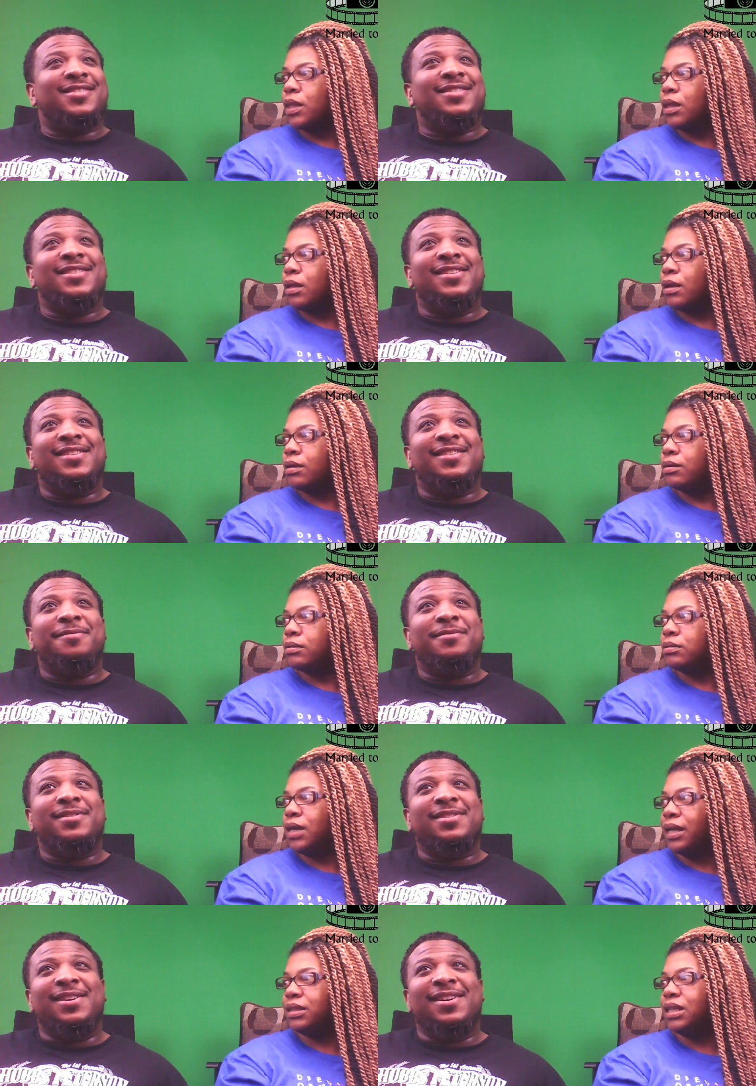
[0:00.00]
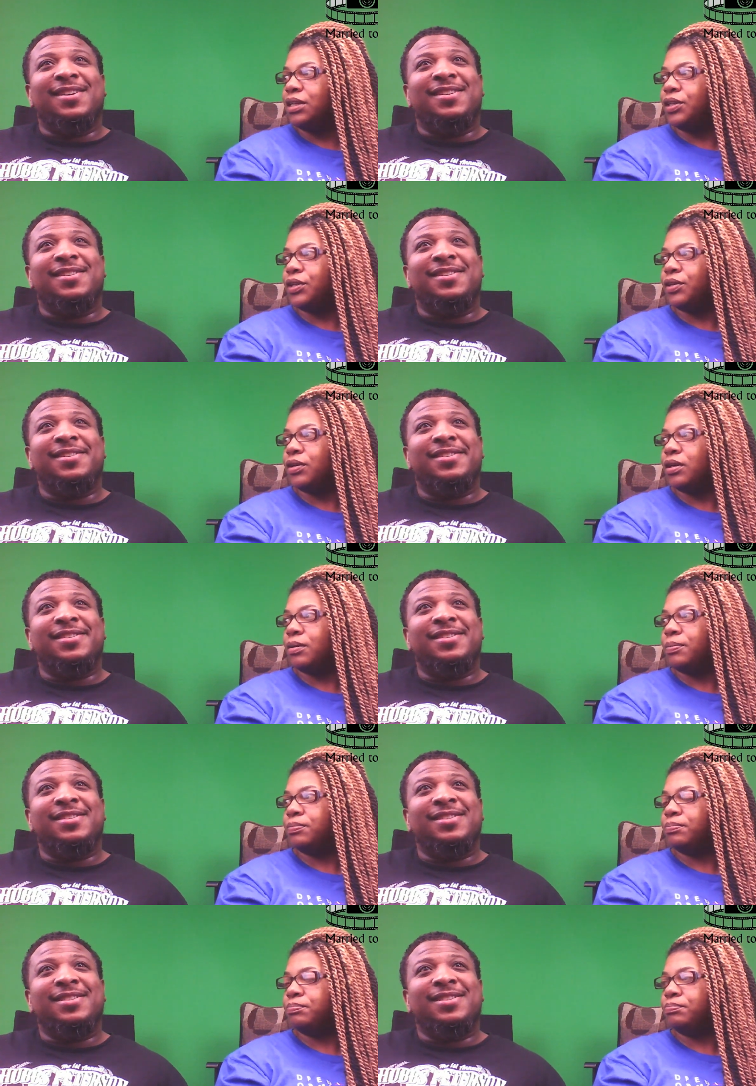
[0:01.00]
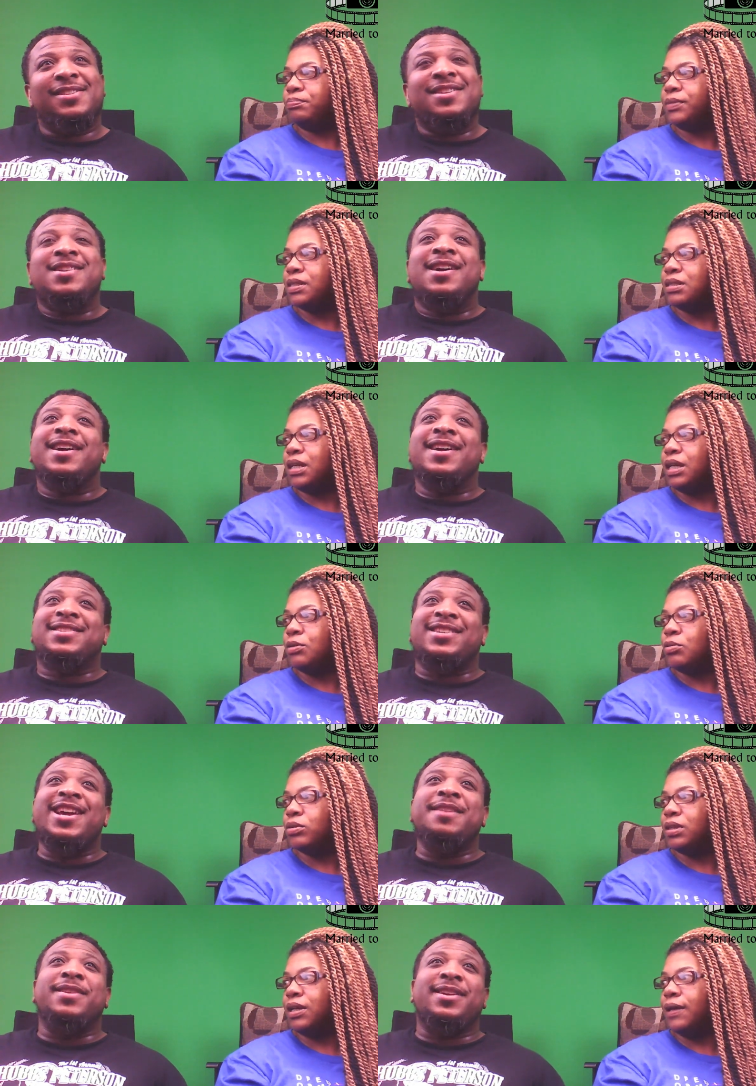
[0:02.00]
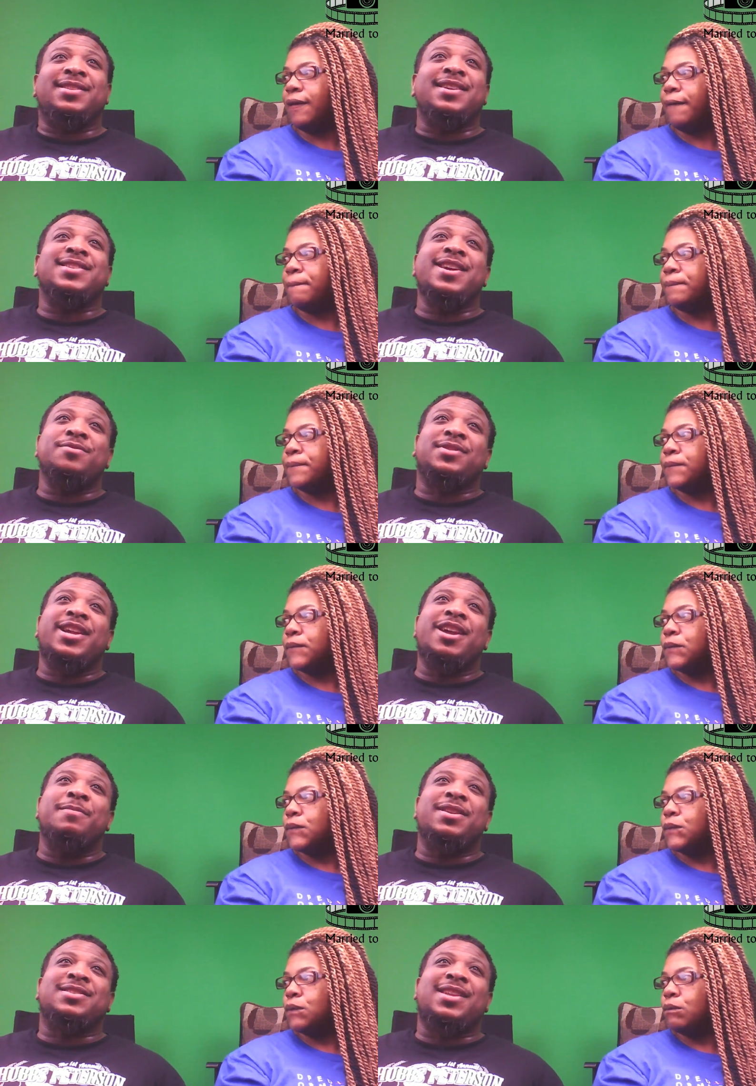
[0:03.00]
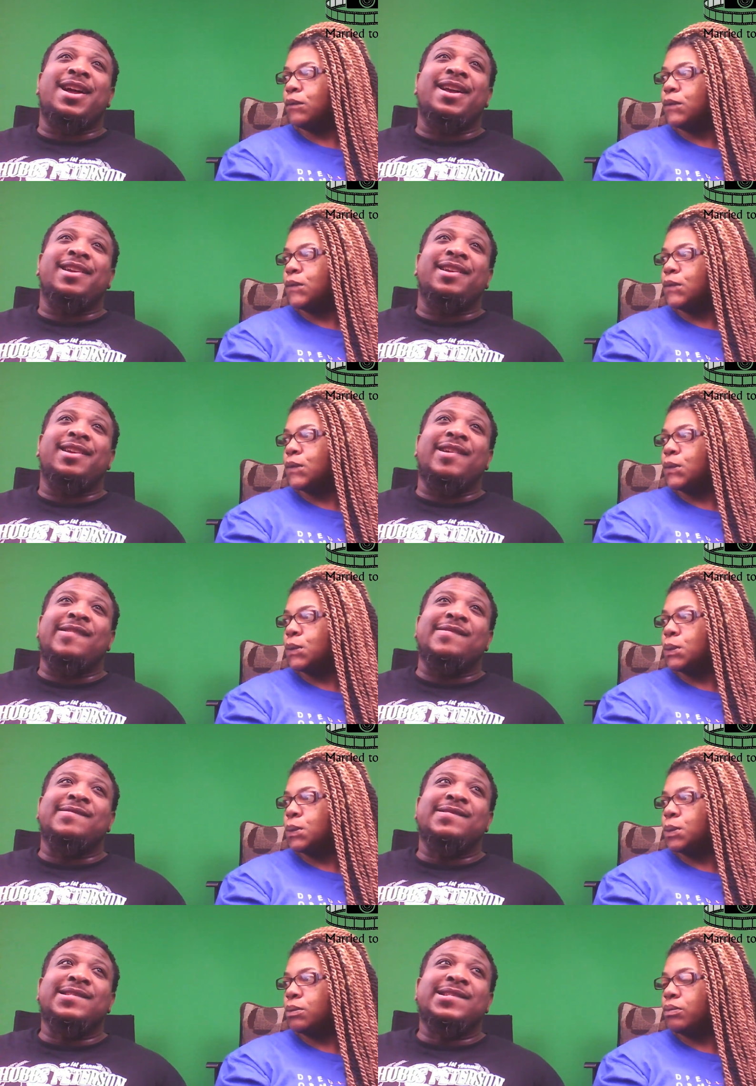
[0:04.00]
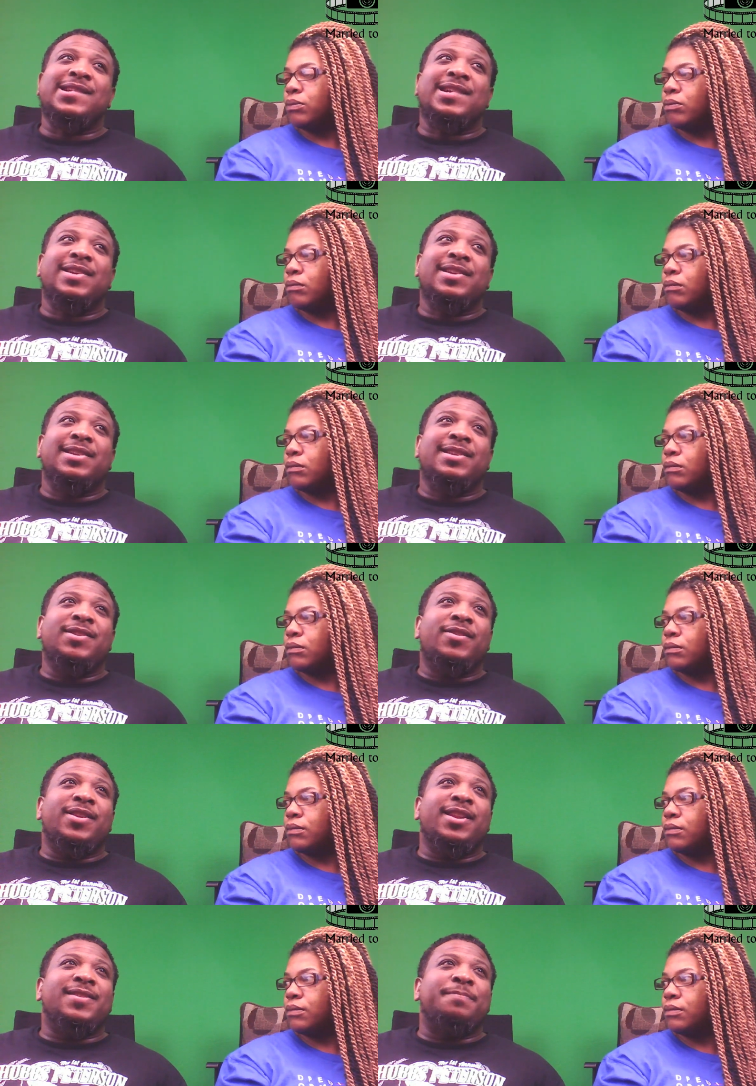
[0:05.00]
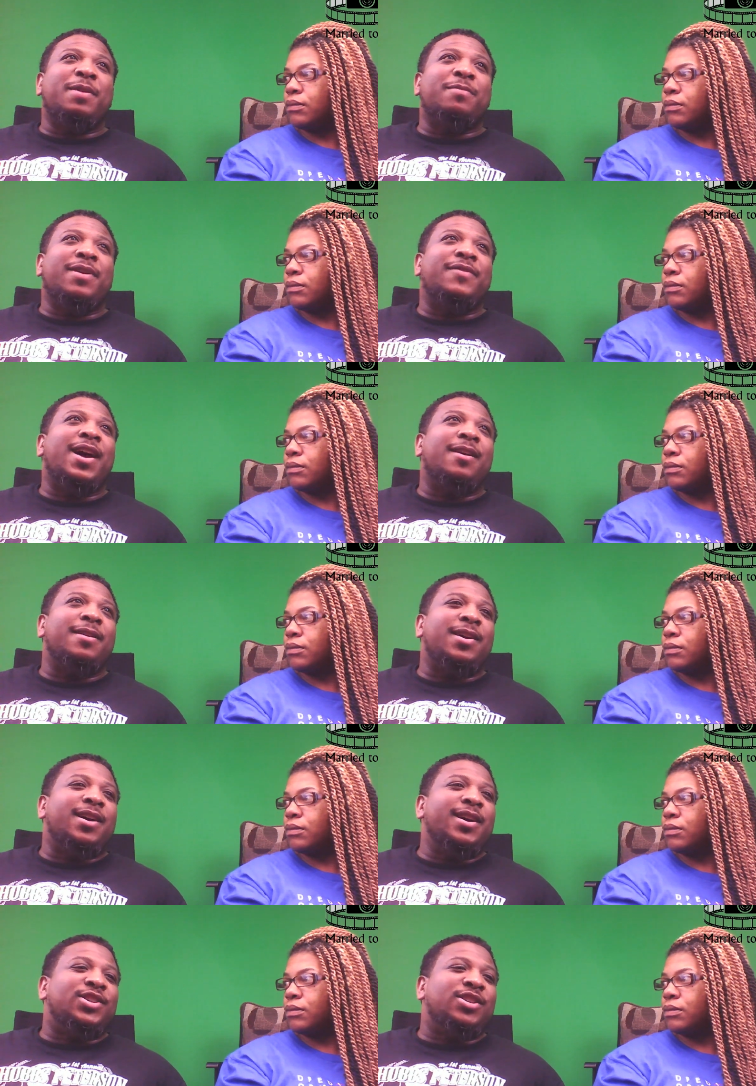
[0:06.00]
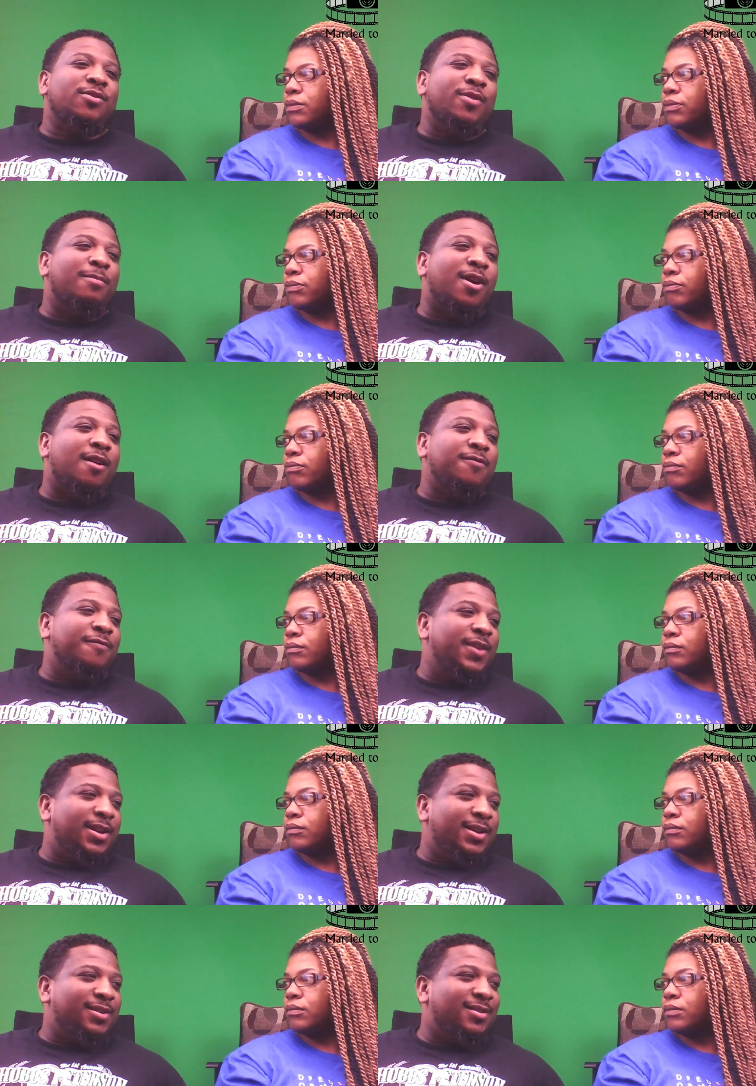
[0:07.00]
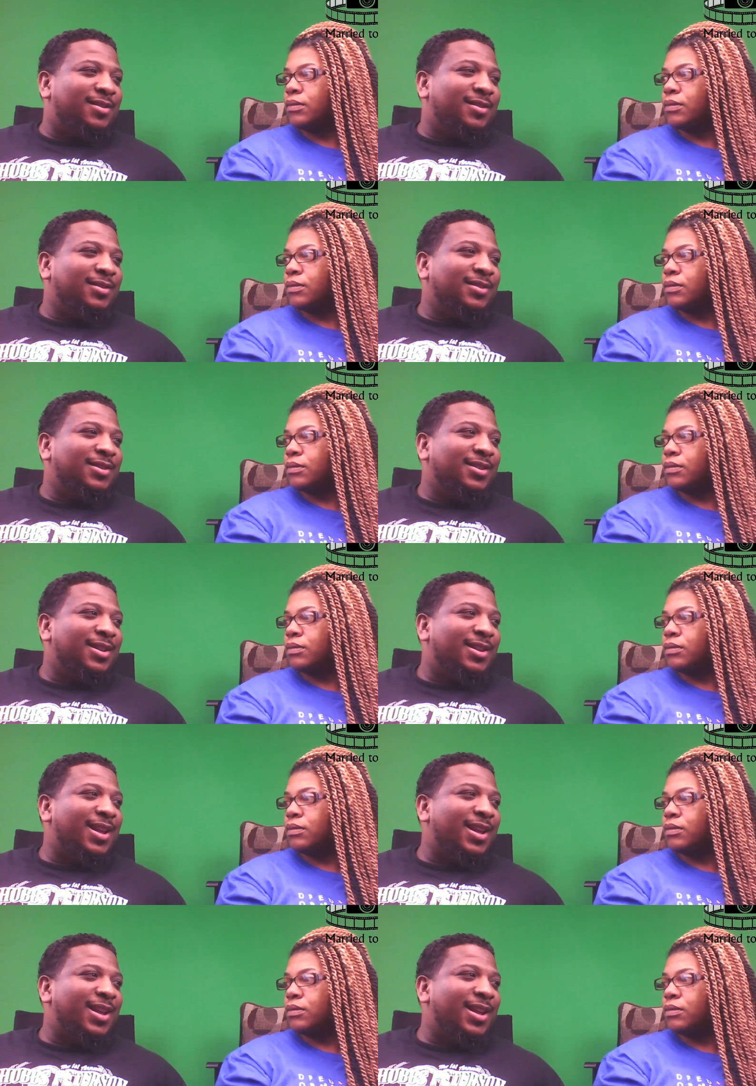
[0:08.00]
Speaker 1: I think you're. It's an equal it's, thing. It's, it's
Speaker 2: equal thing, but it's like you know people have had an issue with Marvel villains that they haven't been